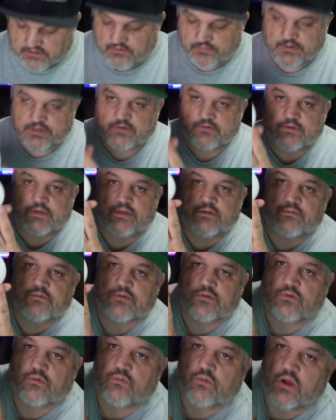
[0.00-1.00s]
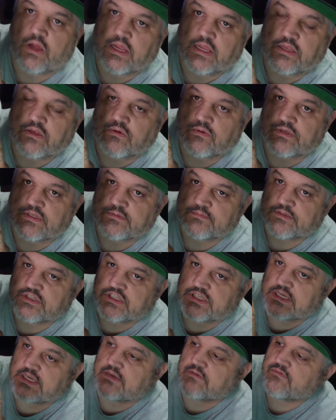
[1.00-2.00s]
be greeted with the white noise
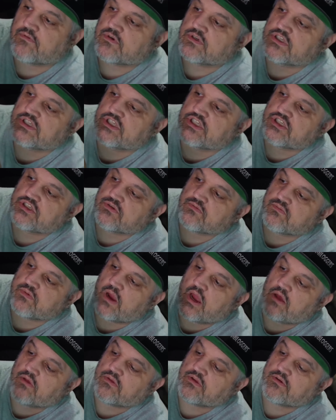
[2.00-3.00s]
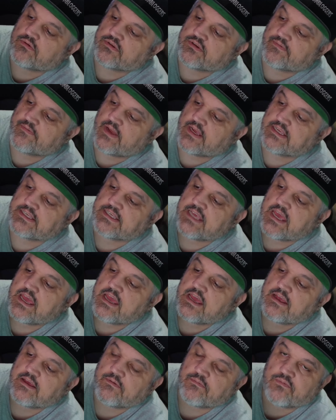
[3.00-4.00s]
machine, of course just a round little device
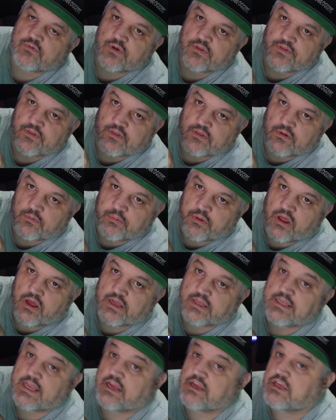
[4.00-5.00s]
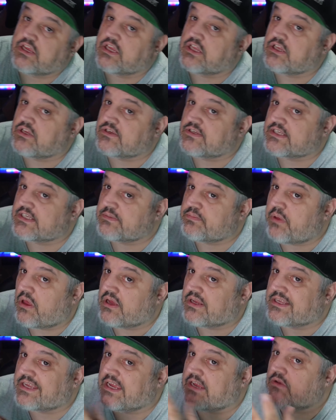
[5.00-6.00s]
with a little plug. Now you can use this
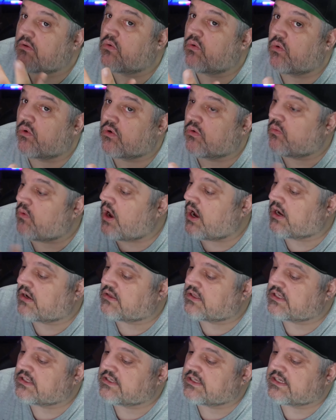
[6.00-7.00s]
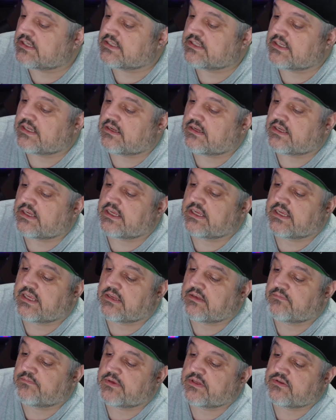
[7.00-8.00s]
plugged in or wireless because it
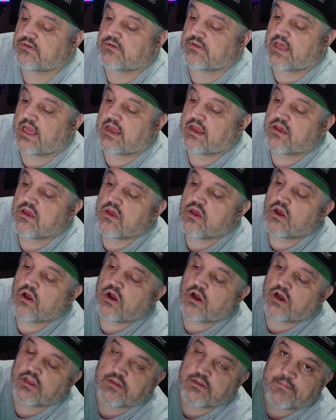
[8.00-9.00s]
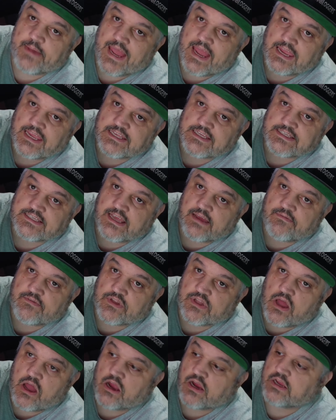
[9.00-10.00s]
can be, do that. On the back, it does have a
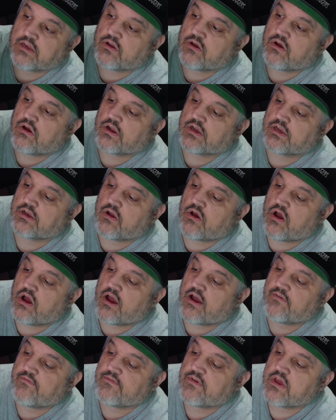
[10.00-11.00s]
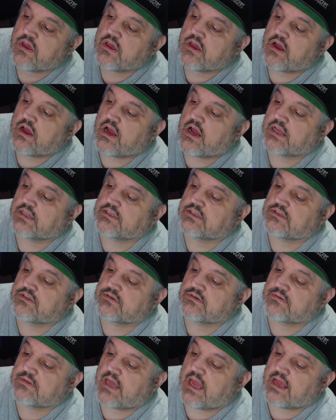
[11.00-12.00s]
lock and on and off uh, to
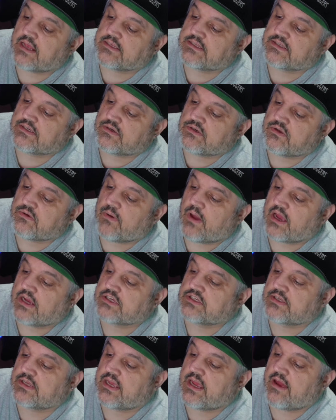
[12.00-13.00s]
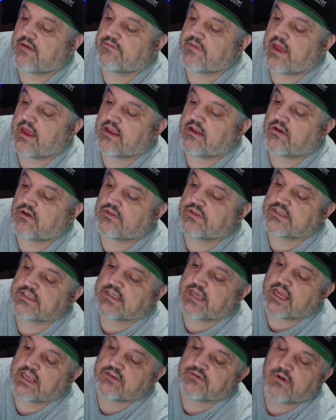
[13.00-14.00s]
do that. So you actually have that. On the
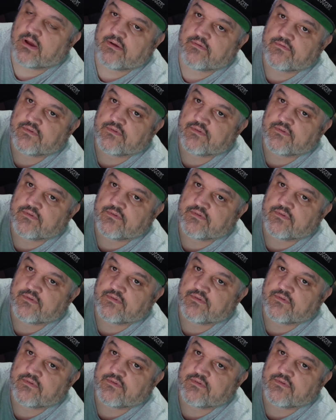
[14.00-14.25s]
side, you have